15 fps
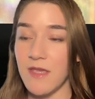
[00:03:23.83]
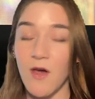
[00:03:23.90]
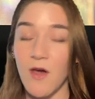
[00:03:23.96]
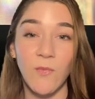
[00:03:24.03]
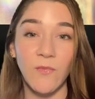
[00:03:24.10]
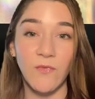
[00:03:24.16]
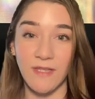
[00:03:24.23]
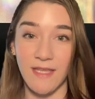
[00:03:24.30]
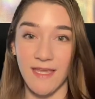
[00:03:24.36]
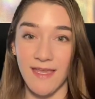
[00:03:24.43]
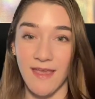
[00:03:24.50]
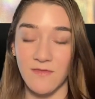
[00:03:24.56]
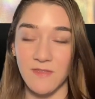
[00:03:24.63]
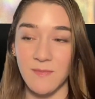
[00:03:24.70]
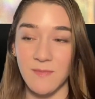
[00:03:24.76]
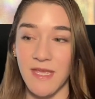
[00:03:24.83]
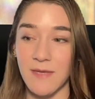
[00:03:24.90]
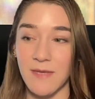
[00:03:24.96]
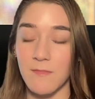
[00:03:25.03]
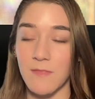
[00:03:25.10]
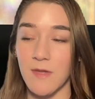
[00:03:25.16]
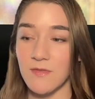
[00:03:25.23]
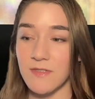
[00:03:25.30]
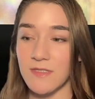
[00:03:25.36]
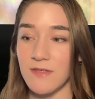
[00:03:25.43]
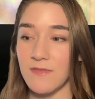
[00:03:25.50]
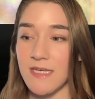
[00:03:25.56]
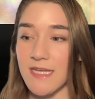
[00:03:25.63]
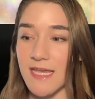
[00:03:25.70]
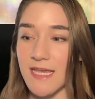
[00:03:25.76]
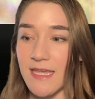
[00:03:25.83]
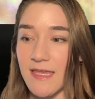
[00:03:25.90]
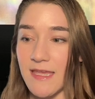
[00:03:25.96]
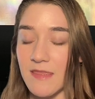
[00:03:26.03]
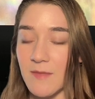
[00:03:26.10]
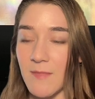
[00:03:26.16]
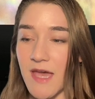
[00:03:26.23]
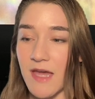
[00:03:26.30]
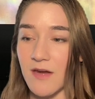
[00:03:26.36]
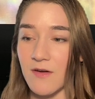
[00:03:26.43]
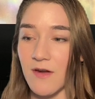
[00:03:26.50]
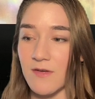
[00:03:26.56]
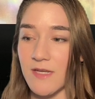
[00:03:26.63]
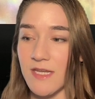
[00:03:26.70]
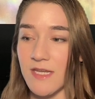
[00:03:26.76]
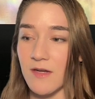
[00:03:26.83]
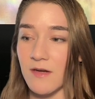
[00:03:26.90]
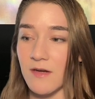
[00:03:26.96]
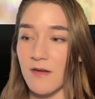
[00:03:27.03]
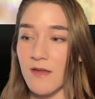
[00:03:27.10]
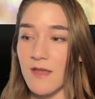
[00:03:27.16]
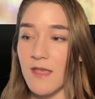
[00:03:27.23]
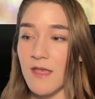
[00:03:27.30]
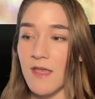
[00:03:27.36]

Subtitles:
hopefully, have spent most of the day in the background here